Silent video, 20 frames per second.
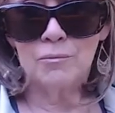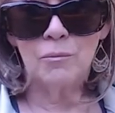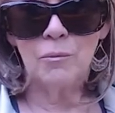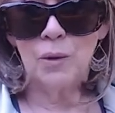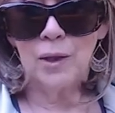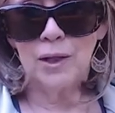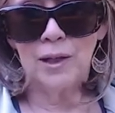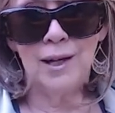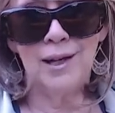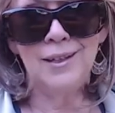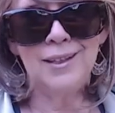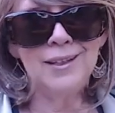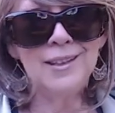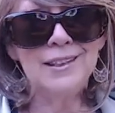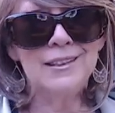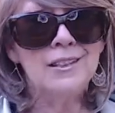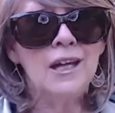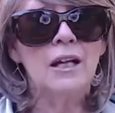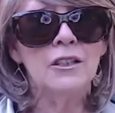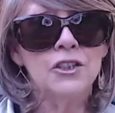wear
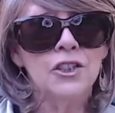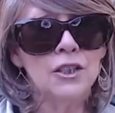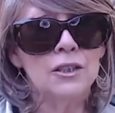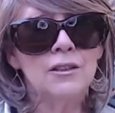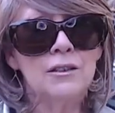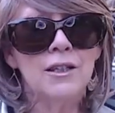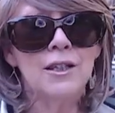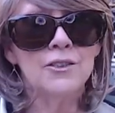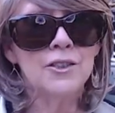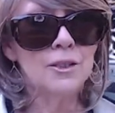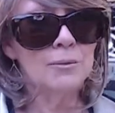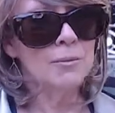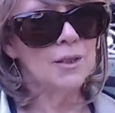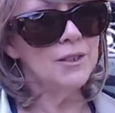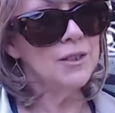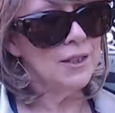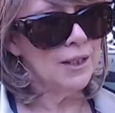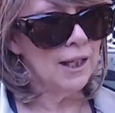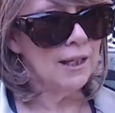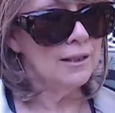anything touching touching my
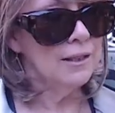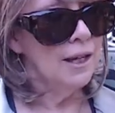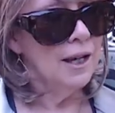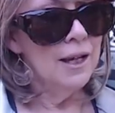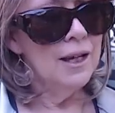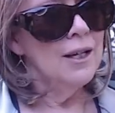skin.